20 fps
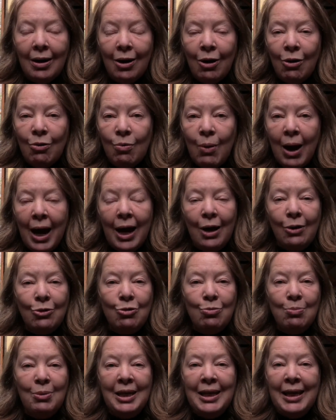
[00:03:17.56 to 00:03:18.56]

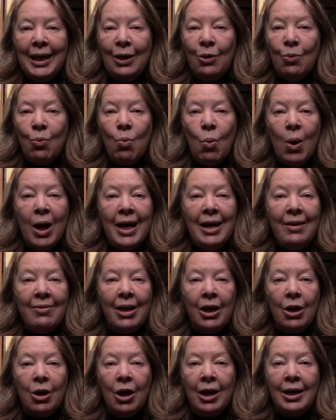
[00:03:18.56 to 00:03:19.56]
around me in a way
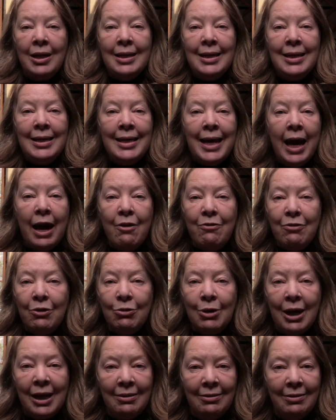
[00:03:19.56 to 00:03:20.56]
that I
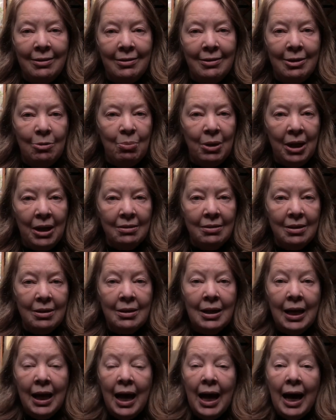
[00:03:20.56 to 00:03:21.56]
never
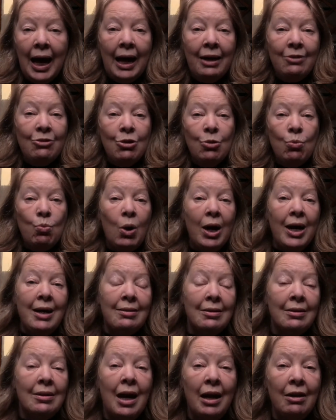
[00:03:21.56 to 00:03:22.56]
anticipated, and in a
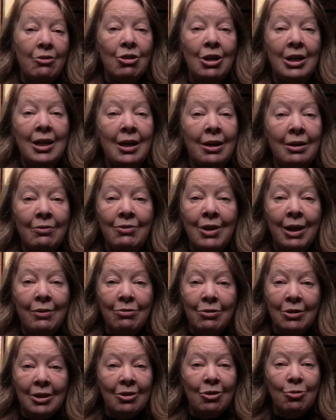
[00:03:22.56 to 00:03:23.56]
way that actually I've
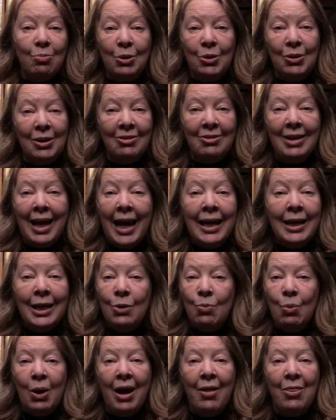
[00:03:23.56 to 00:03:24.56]
never experienced
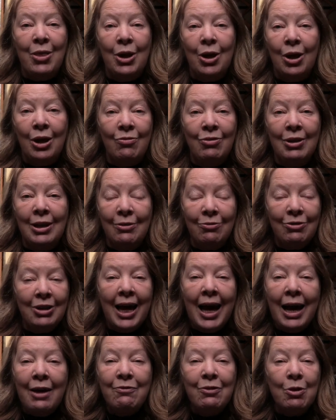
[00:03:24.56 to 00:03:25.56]
anywhere that I've lived
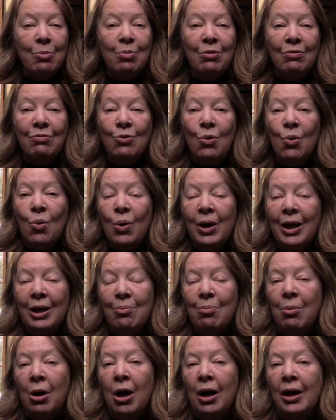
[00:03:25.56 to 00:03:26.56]
ever before
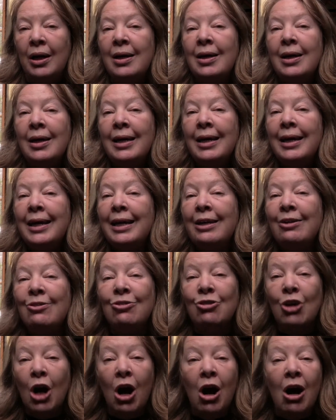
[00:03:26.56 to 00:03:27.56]
in my
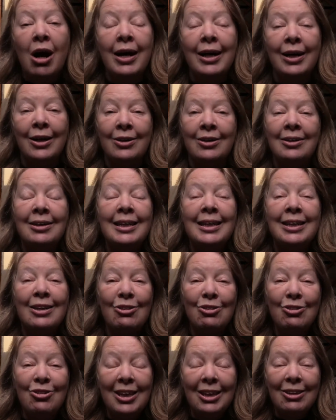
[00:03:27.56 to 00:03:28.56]
entire
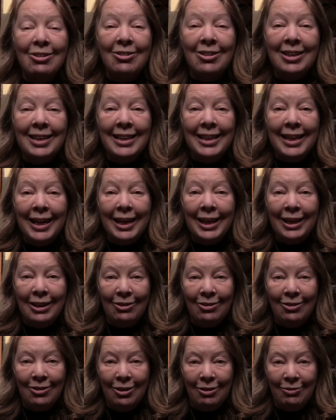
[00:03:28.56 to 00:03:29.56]
60
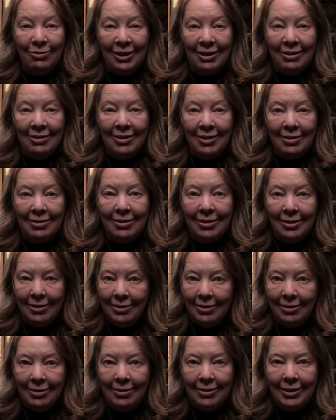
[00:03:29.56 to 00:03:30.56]
years of
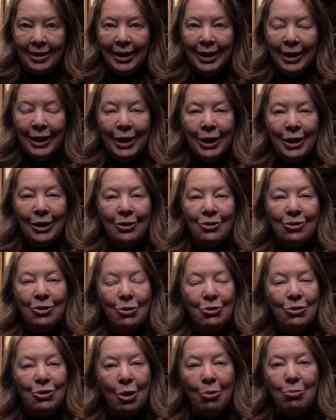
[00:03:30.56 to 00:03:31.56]
existence.
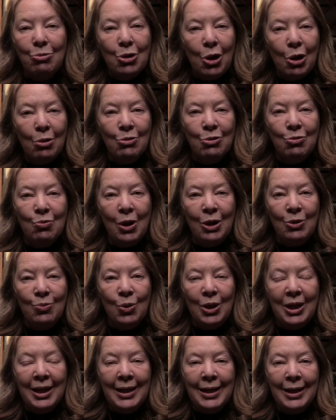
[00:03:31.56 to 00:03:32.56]
So sometimes
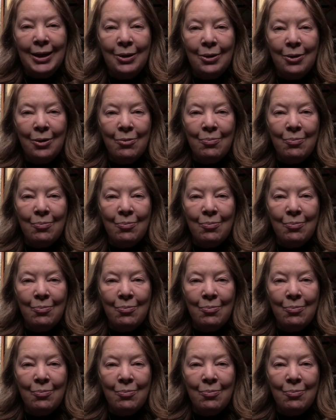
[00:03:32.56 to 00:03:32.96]
when we